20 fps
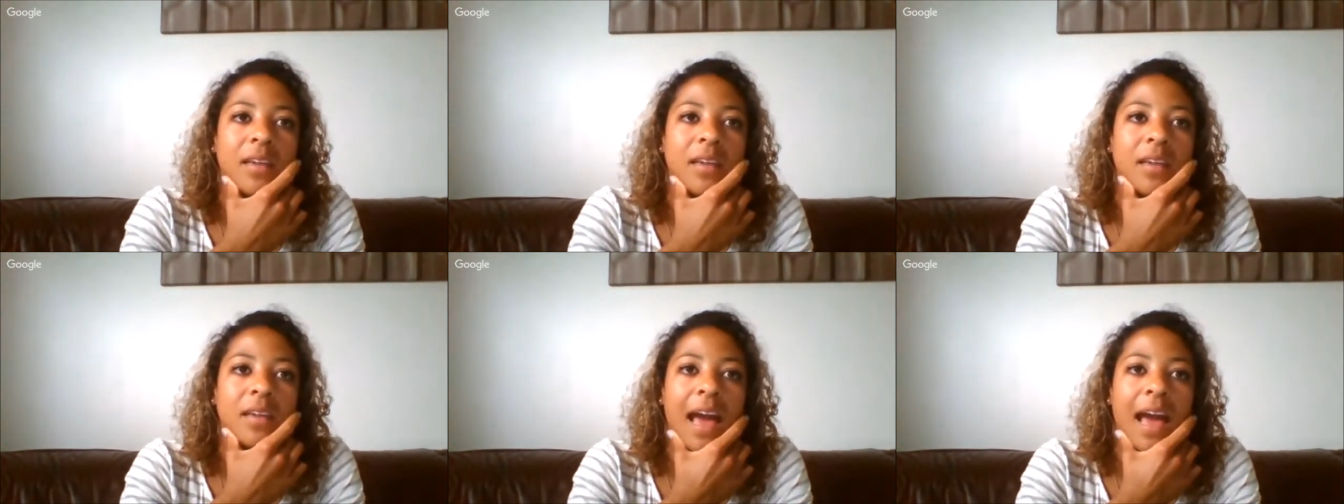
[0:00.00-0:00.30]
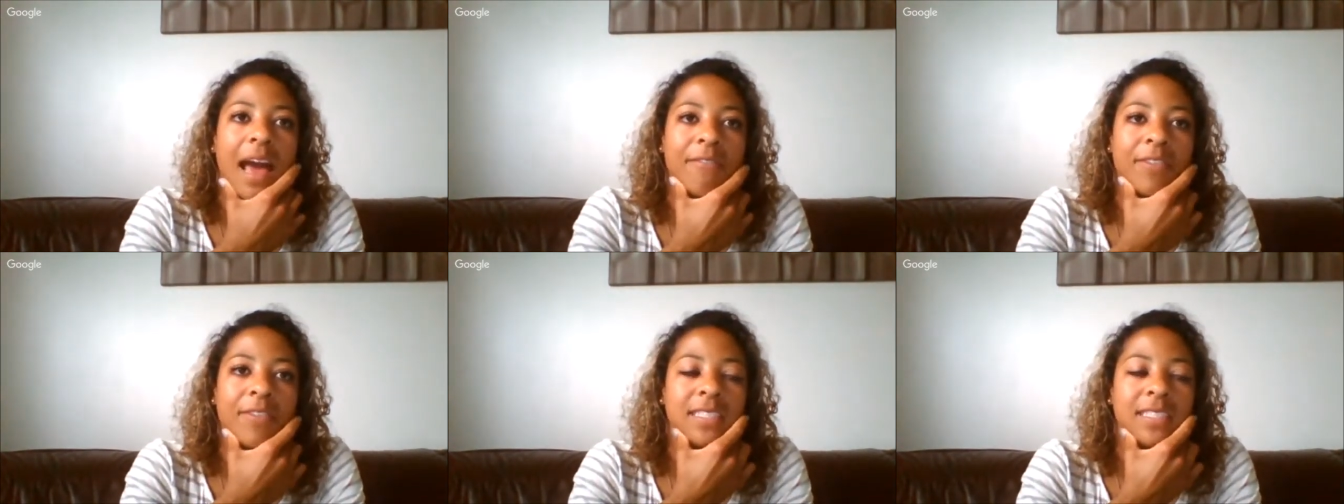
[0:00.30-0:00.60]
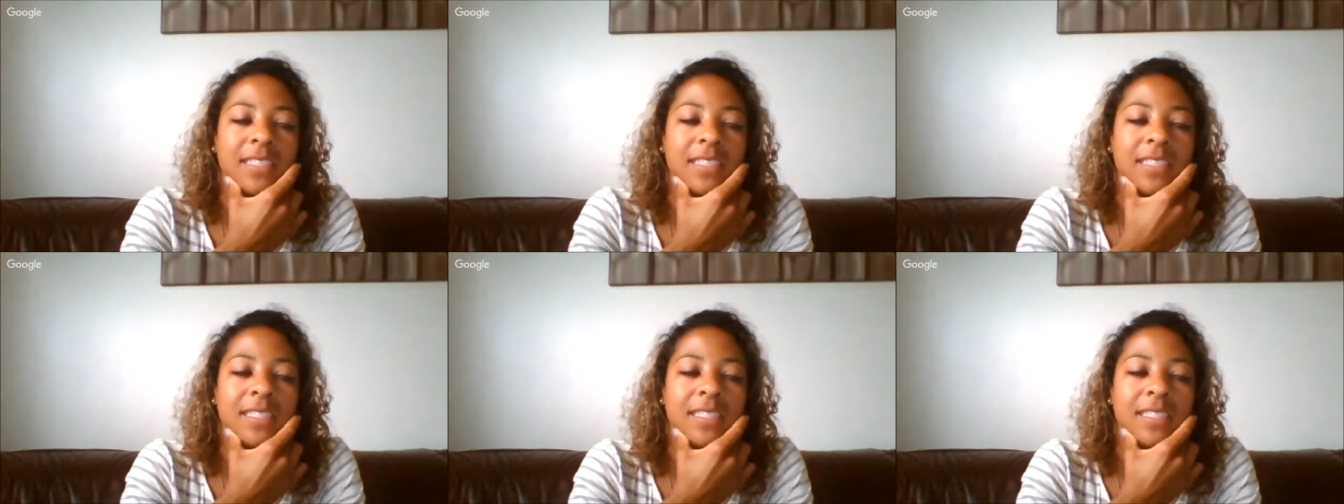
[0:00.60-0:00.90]
having
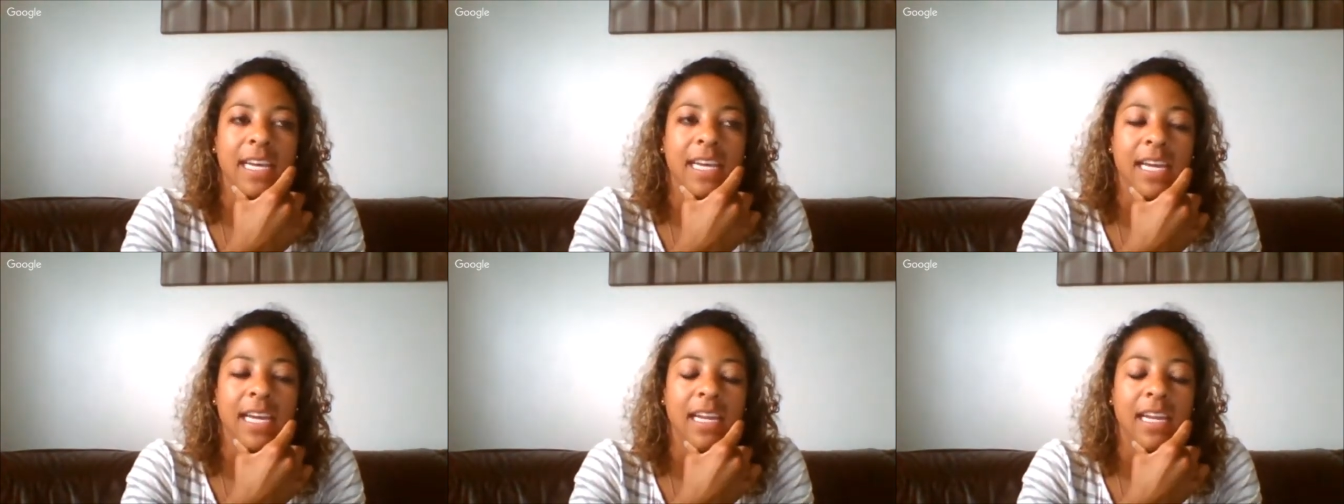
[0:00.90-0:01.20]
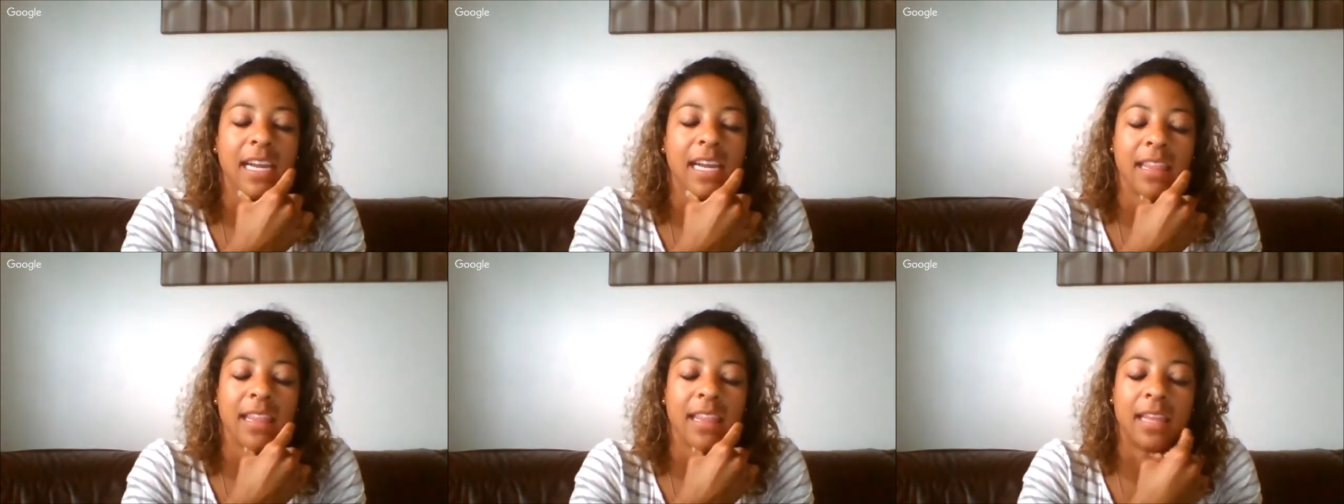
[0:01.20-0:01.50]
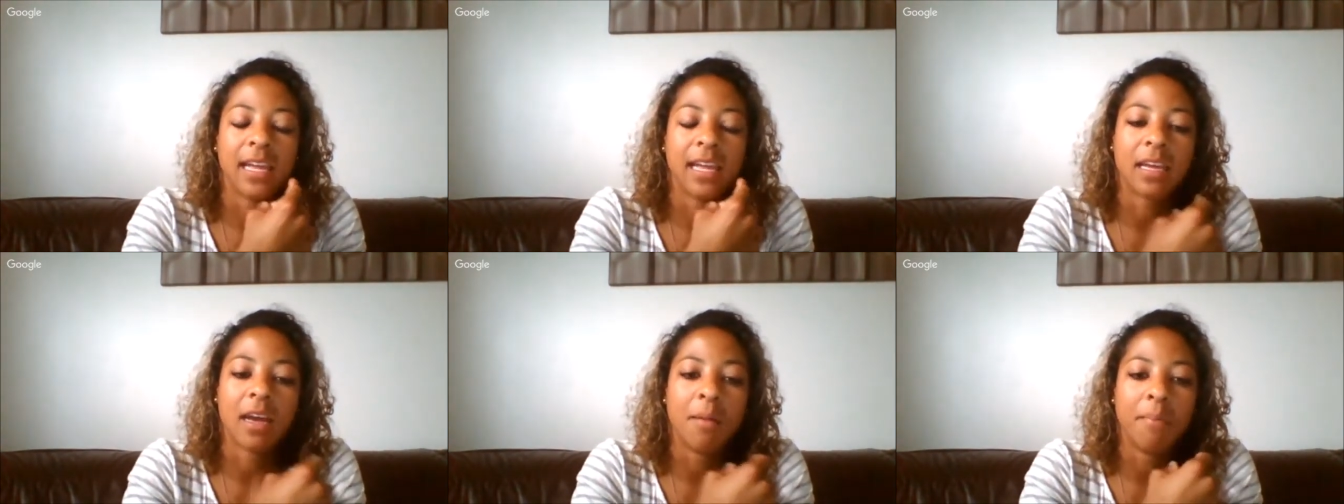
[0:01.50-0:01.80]
to sit and then
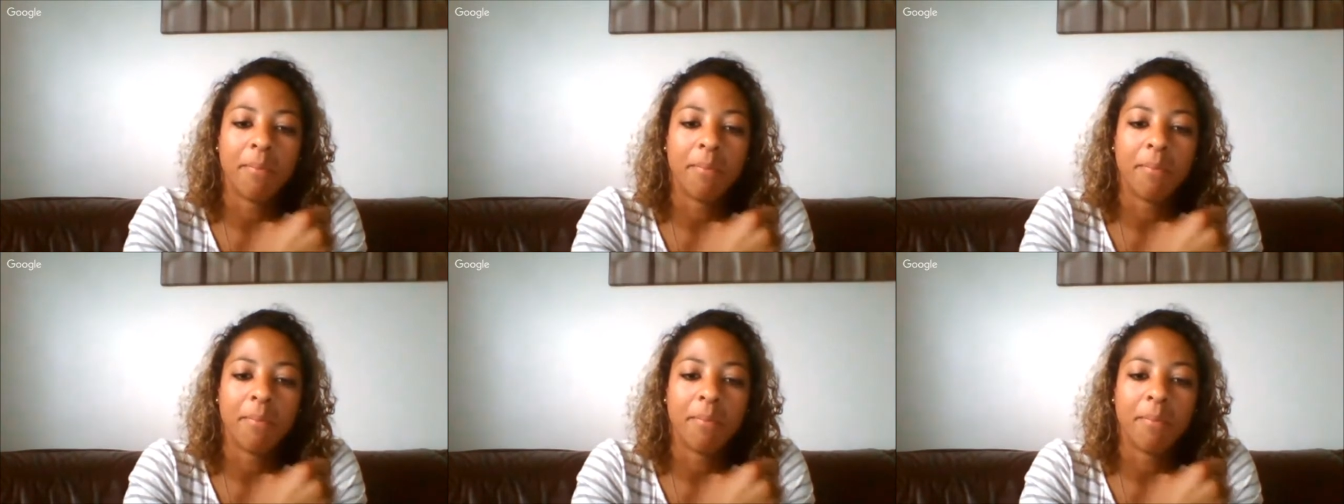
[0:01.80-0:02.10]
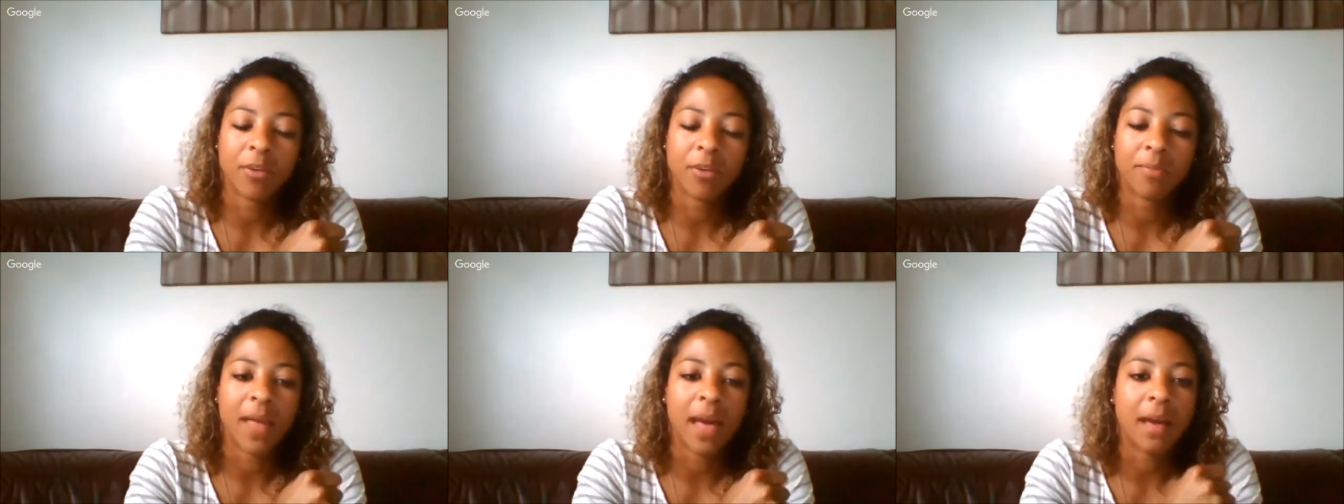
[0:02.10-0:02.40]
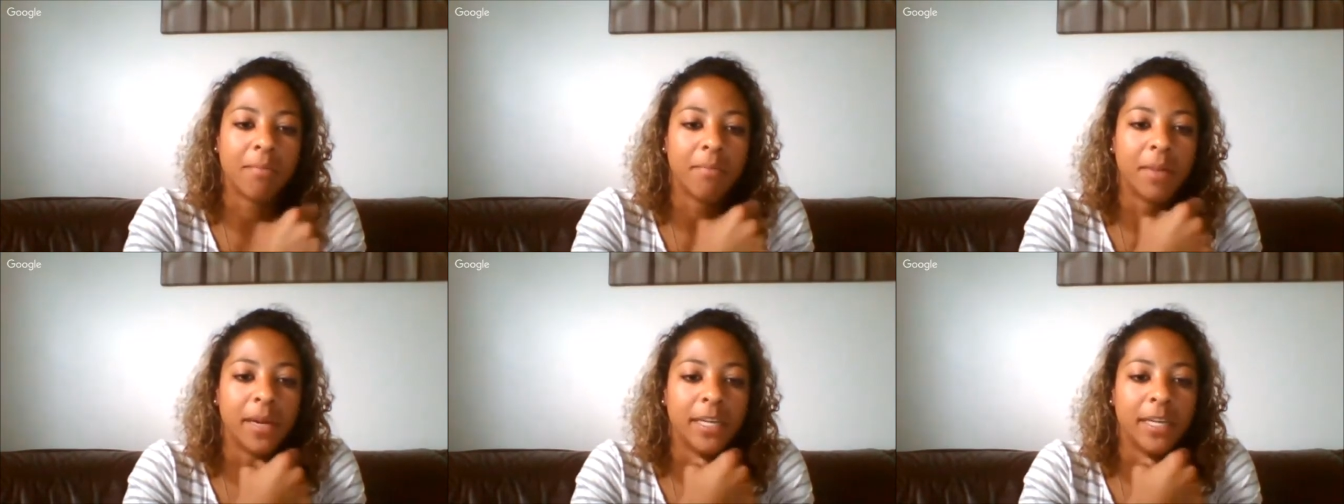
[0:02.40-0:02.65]
like come back from that,